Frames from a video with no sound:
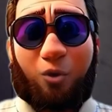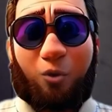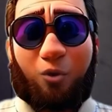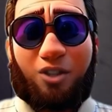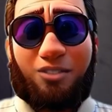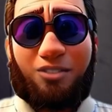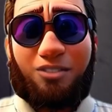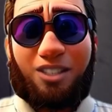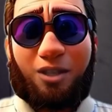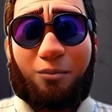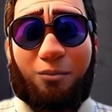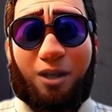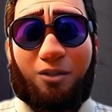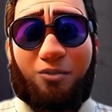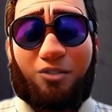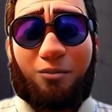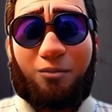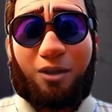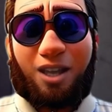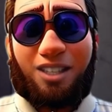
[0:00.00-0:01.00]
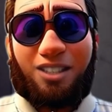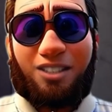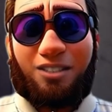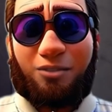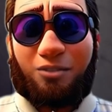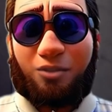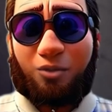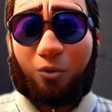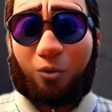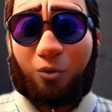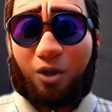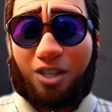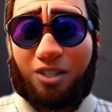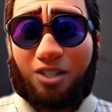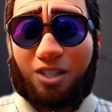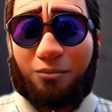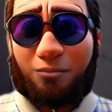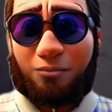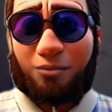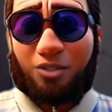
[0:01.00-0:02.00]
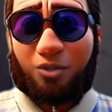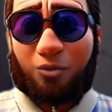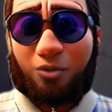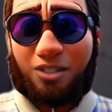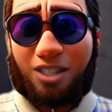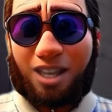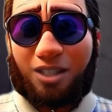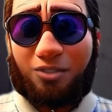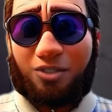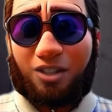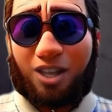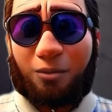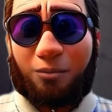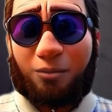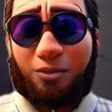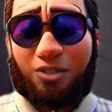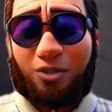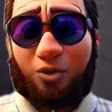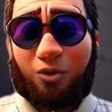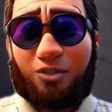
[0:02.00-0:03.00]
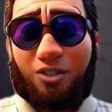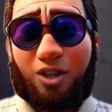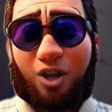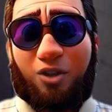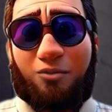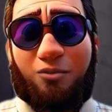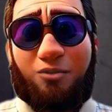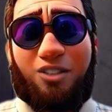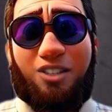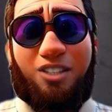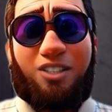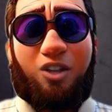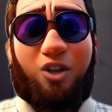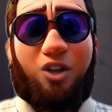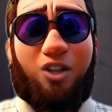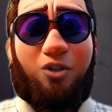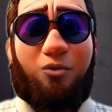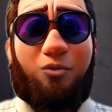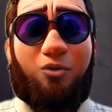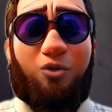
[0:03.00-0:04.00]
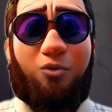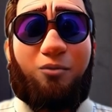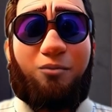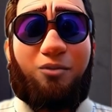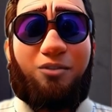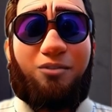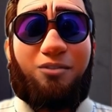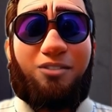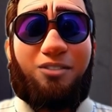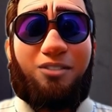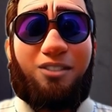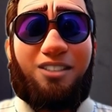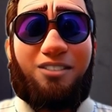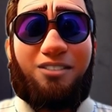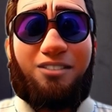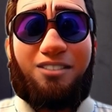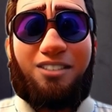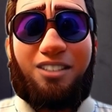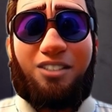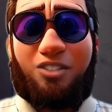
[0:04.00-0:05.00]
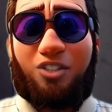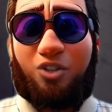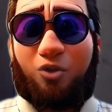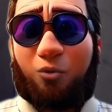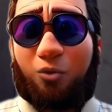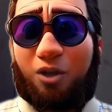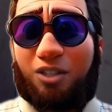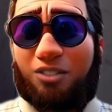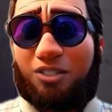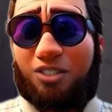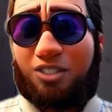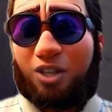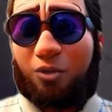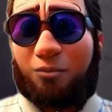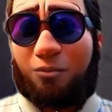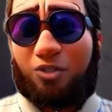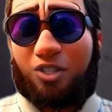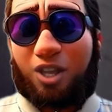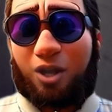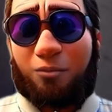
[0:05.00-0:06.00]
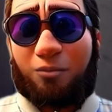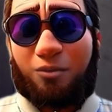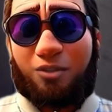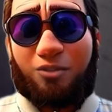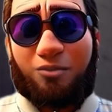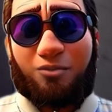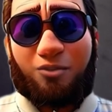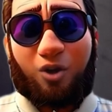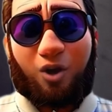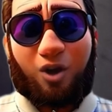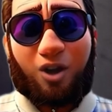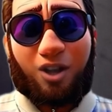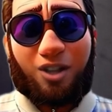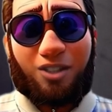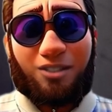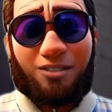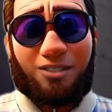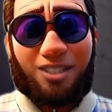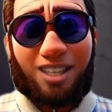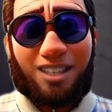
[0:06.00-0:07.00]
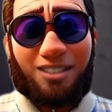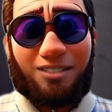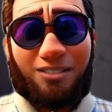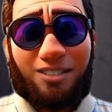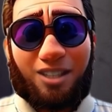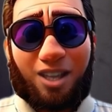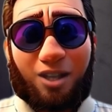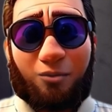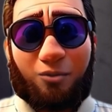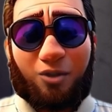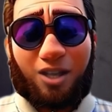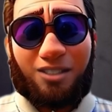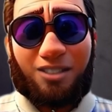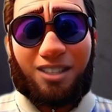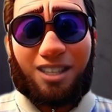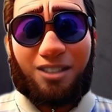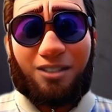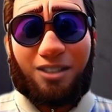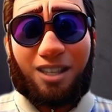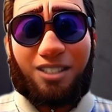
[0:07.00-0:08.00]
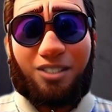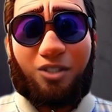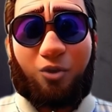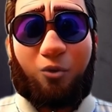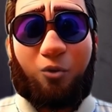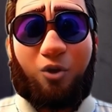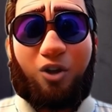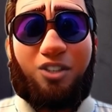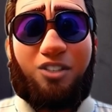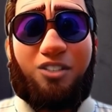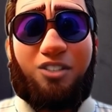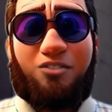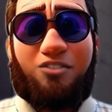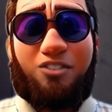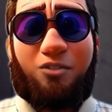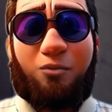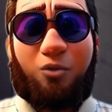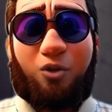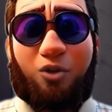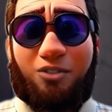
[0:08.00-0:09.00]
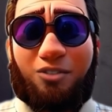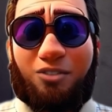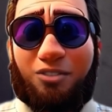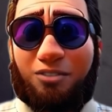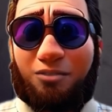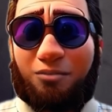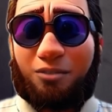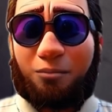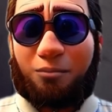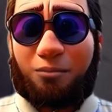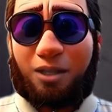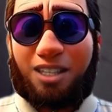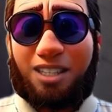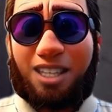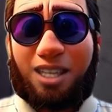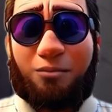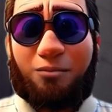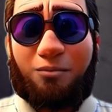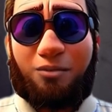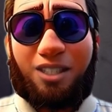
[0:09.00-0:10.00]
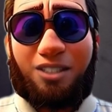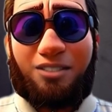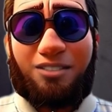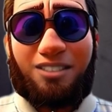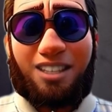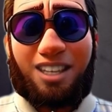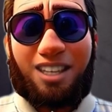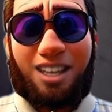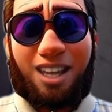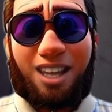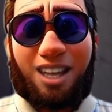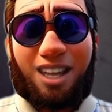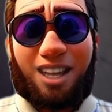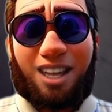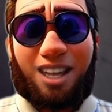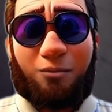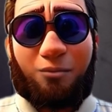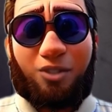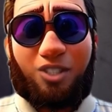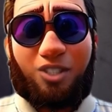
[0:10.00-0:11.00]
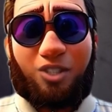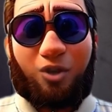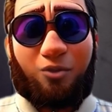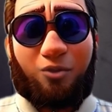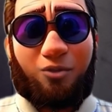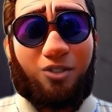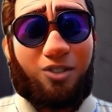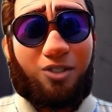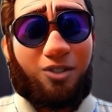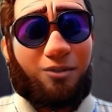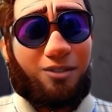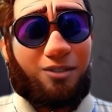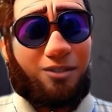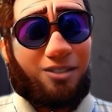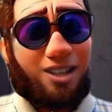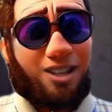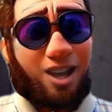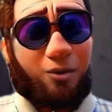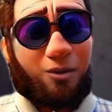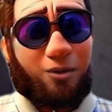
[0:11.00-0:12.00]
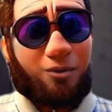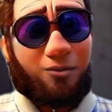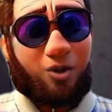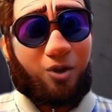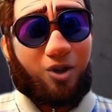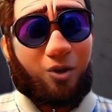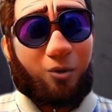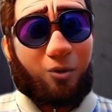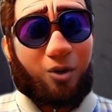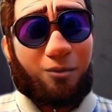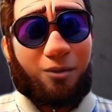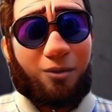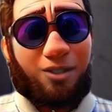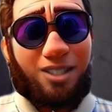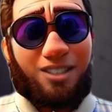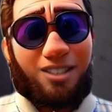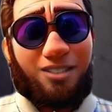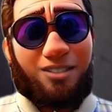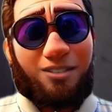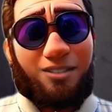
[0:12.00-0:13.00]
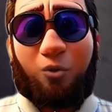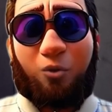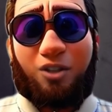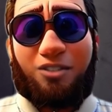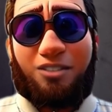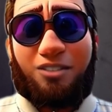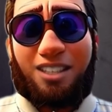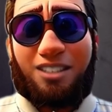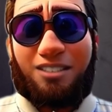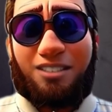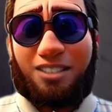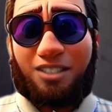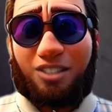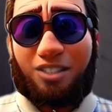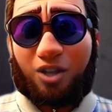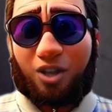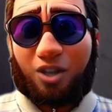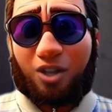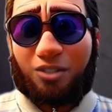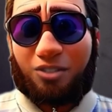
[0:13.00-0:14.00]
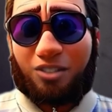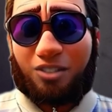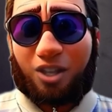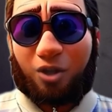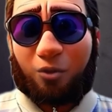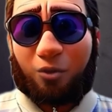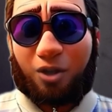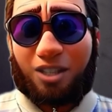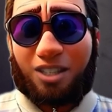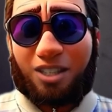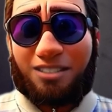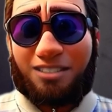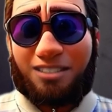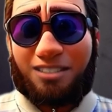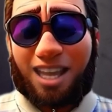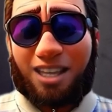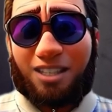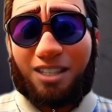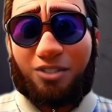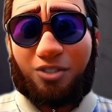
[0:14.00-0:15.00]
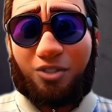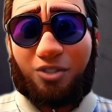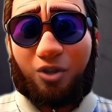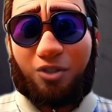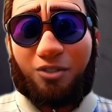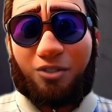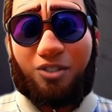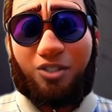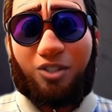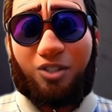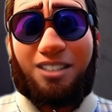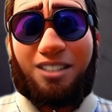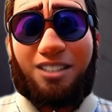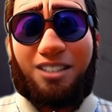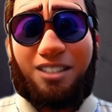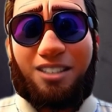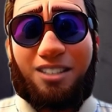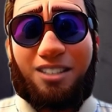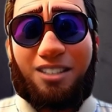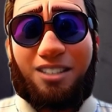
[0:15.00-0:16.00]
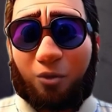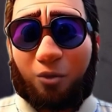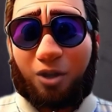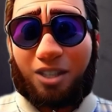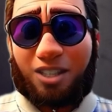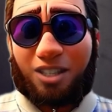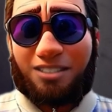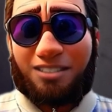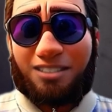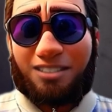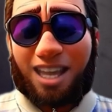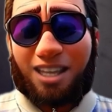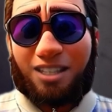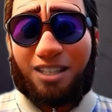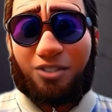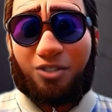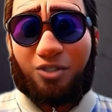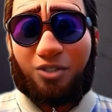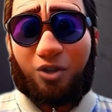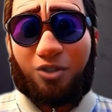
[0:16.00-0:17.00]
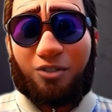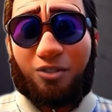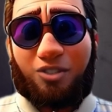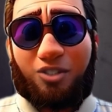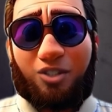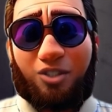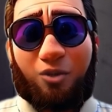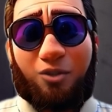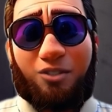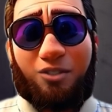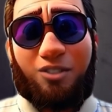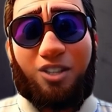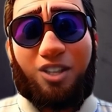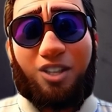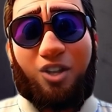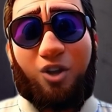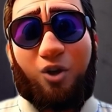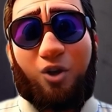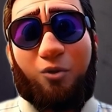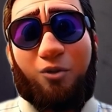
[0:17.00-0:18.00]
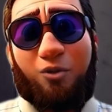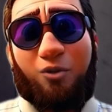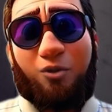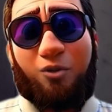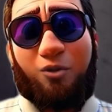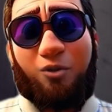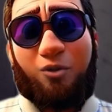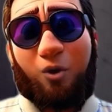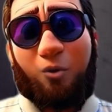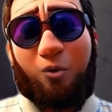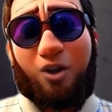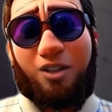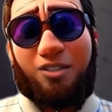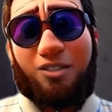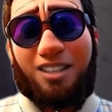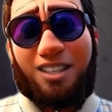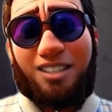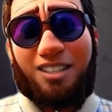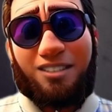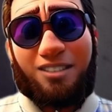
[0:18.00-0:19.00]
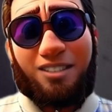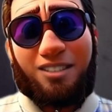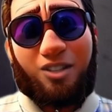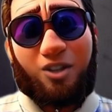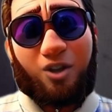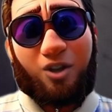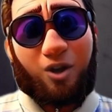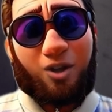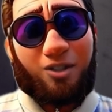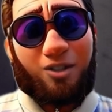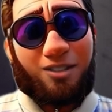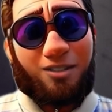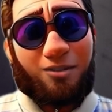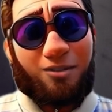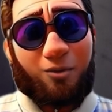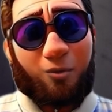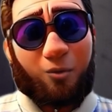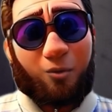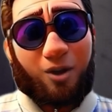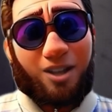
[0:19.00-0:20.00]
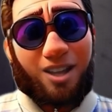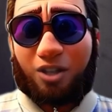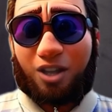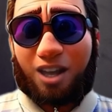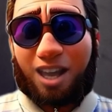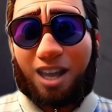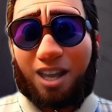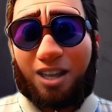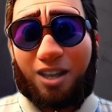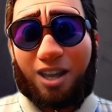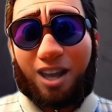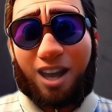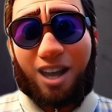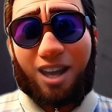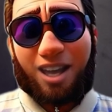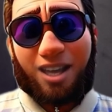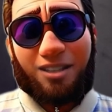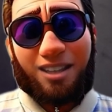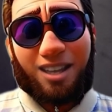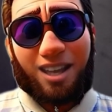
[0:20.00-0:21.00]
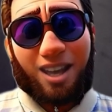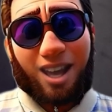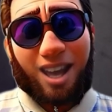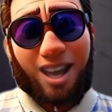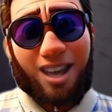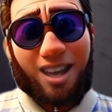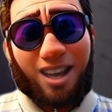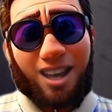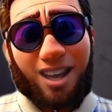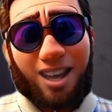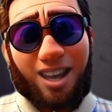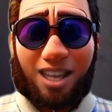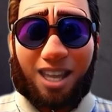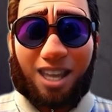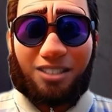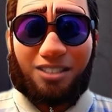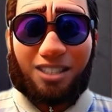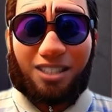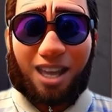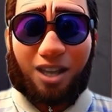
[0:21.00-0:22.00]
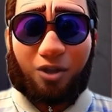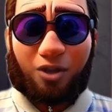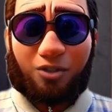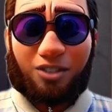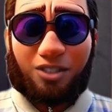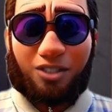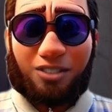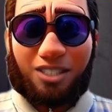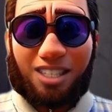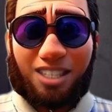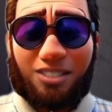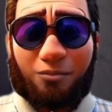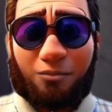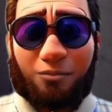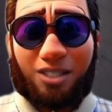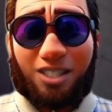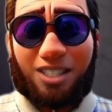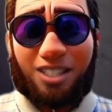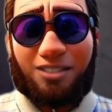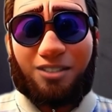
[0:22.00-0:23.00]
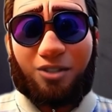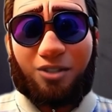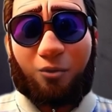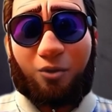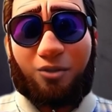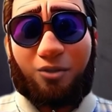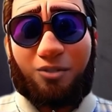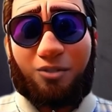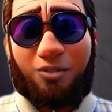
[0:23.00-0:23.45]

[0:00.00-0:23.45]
Welcome to another episode of The Locker Room. My name is AI Pijosh, joining you every week to talk about what's trending in the world of sports. But first, here's a joke for you. Why did the stumps marry the ball? Why did the stumps marry the ball? Because she bowled him over. Get it? Bowled him over? Ha ha ha! I'll get better. Eventually.